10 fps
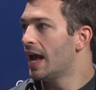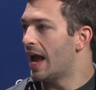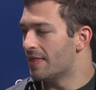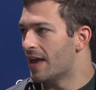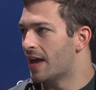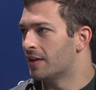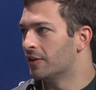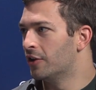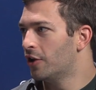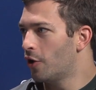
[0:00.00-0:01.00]
and
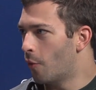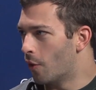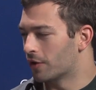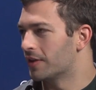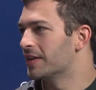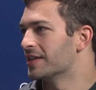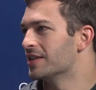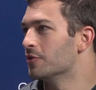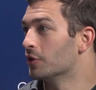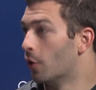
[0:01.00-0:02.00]
then what are the things
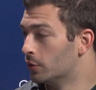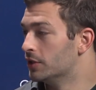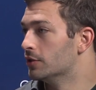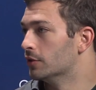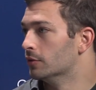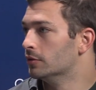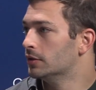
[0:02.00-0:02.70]
that you can only do